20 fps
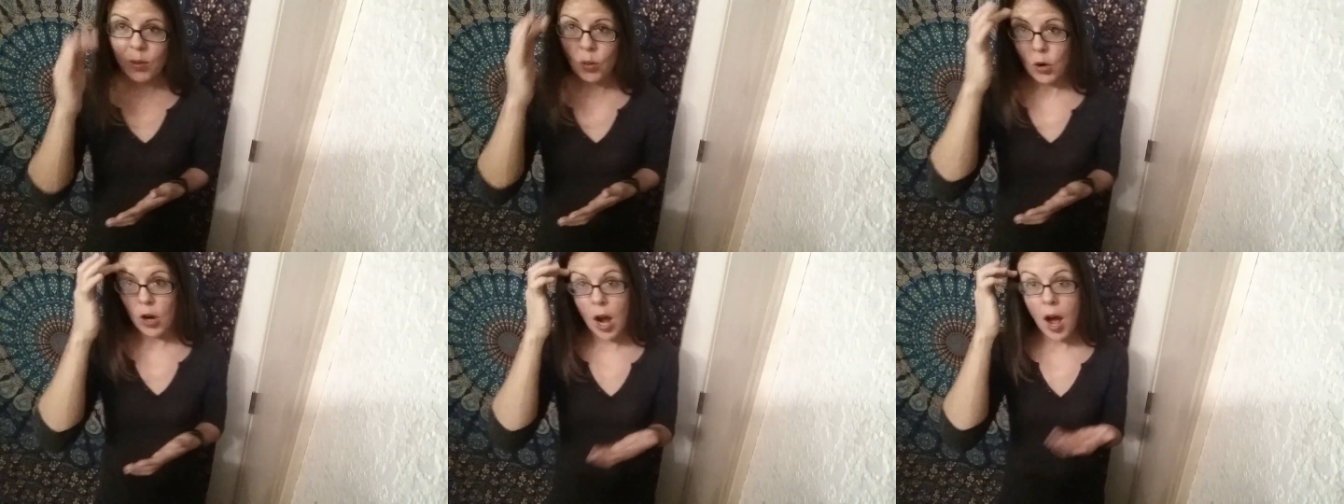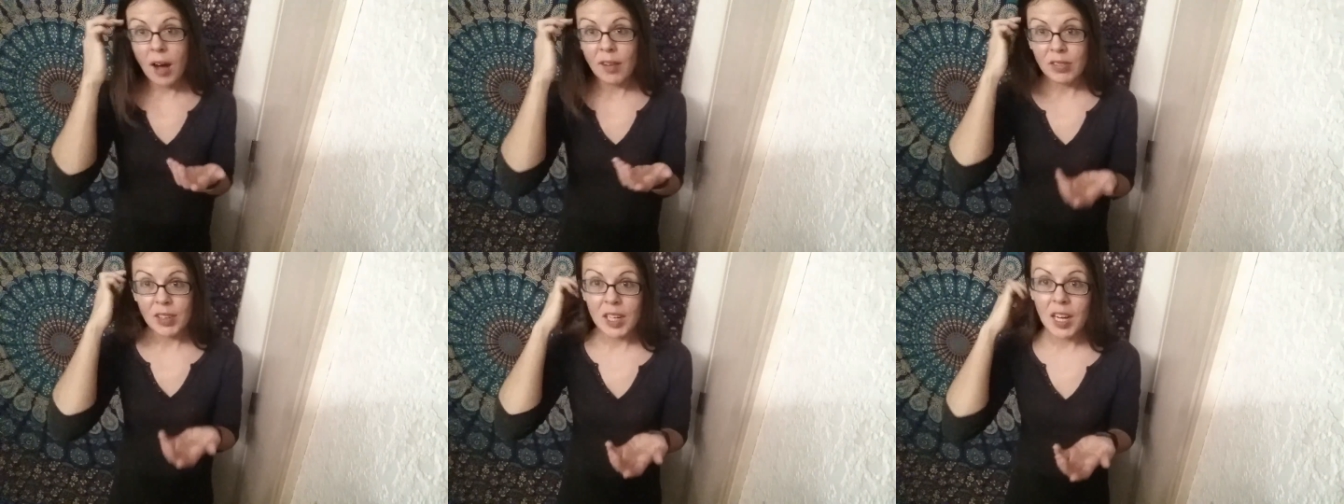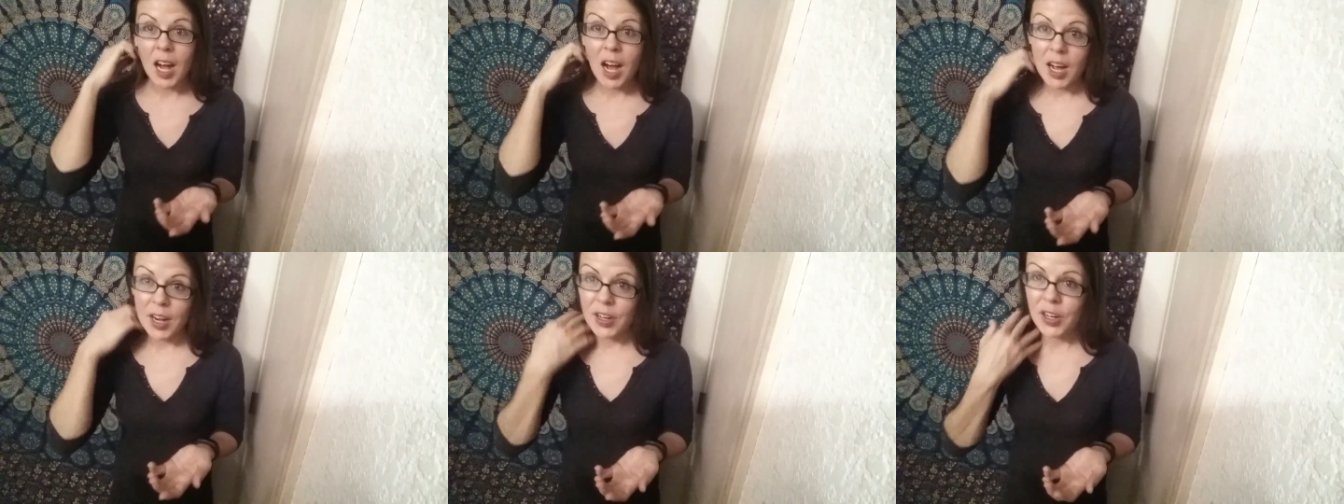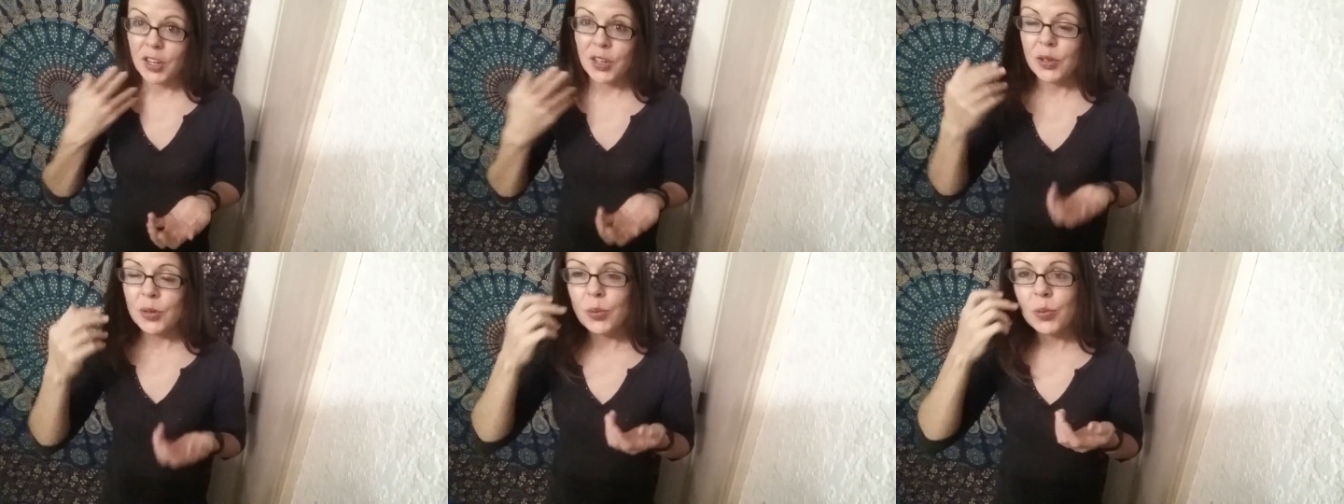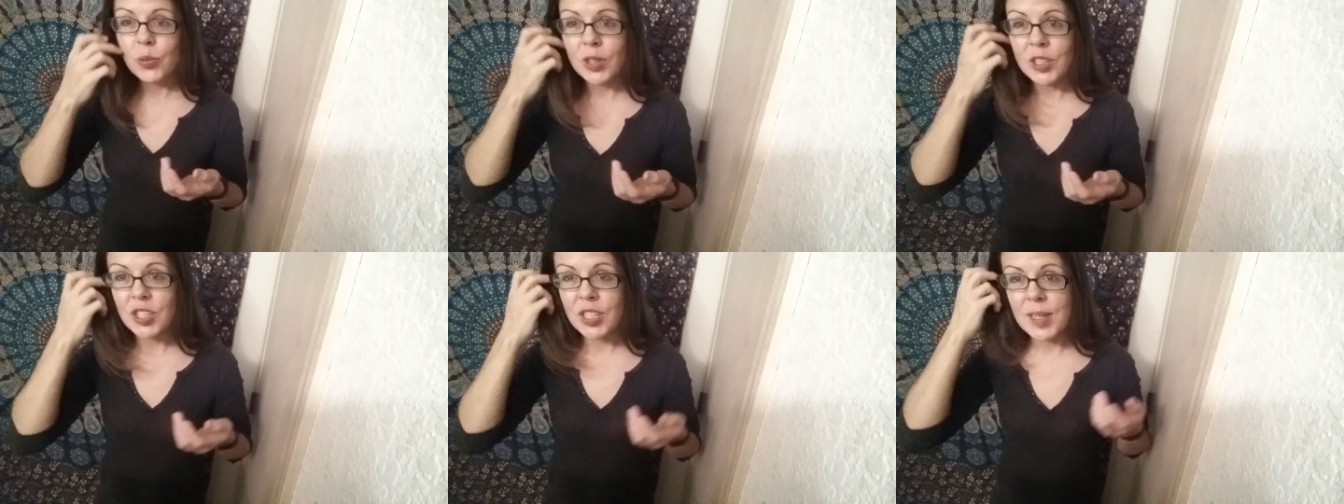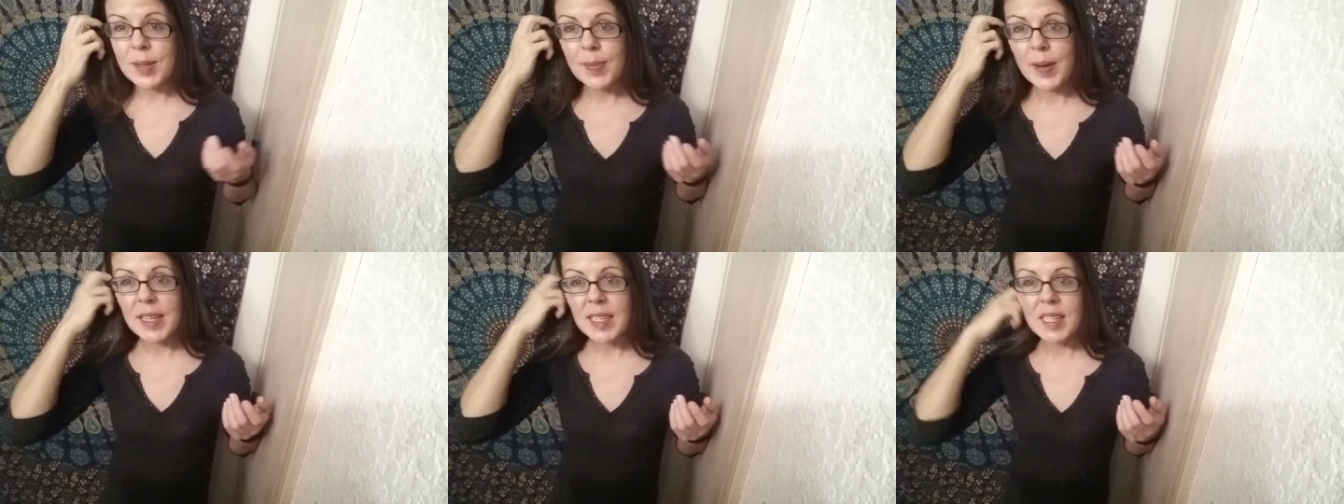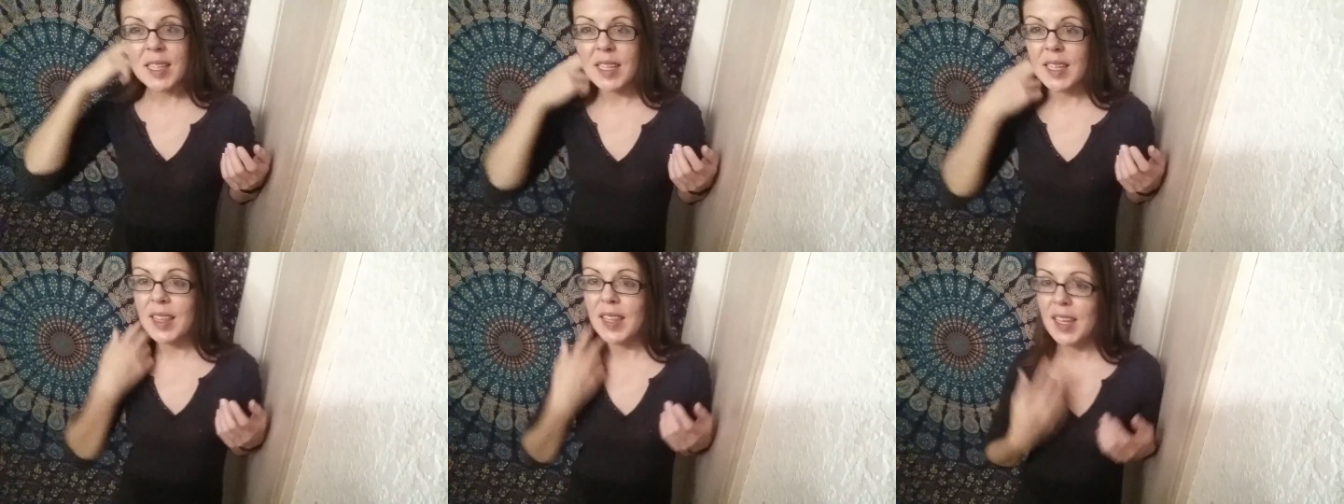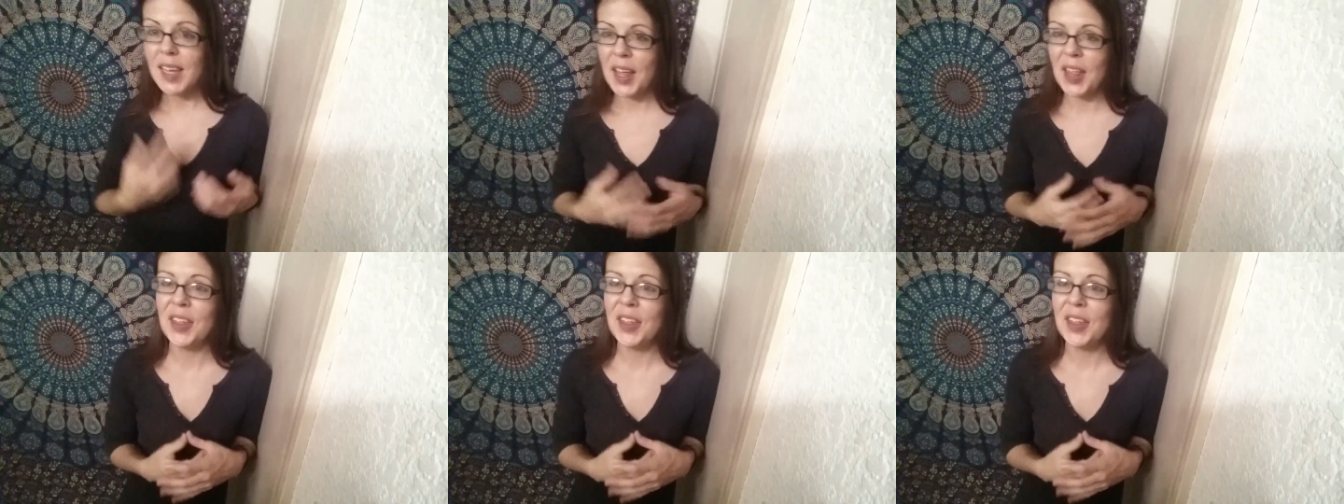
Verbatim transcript: or avocado, which is basically the